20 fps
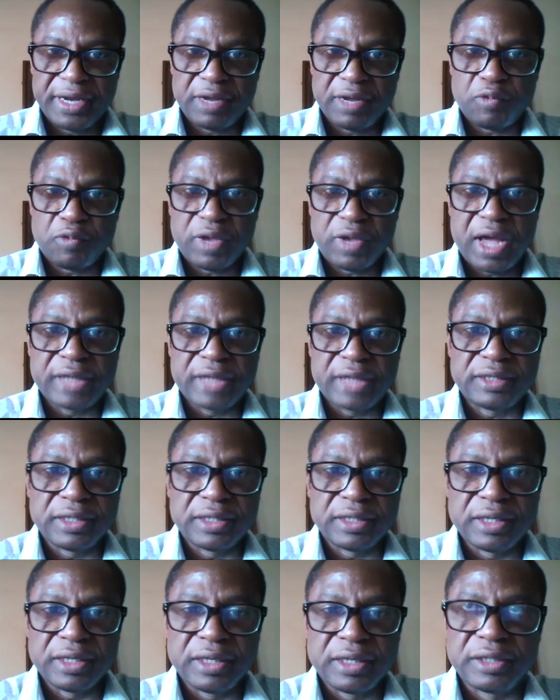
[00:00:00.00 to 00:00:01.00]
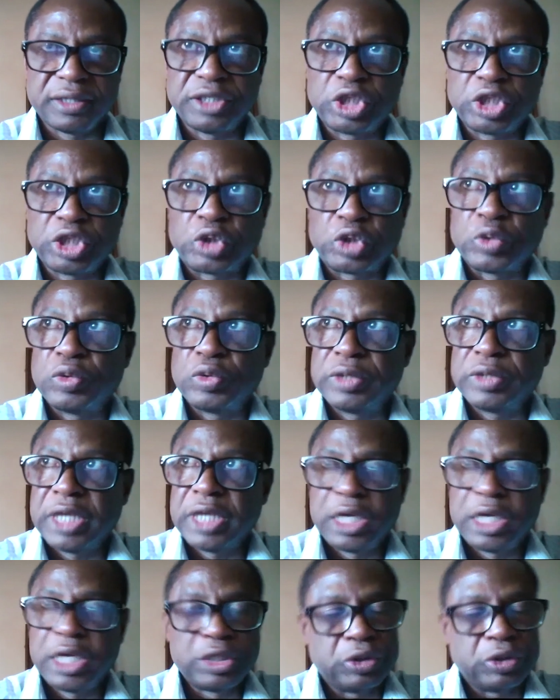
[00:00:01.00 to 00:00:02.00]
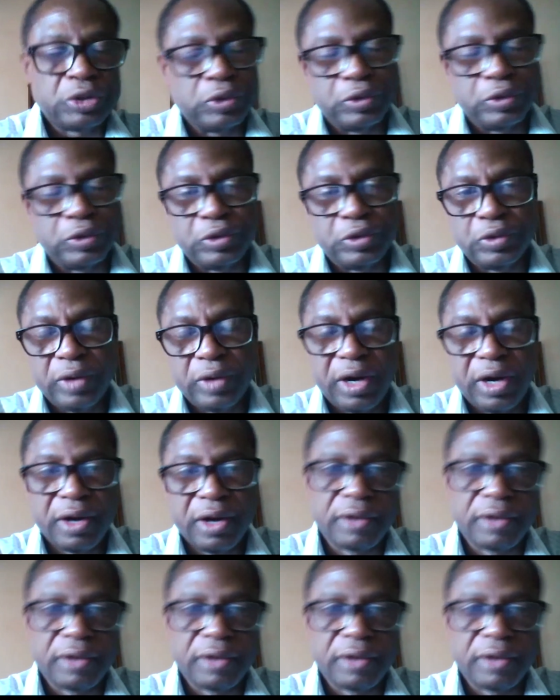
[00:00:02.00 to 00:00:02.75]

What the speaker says: we had the tool to do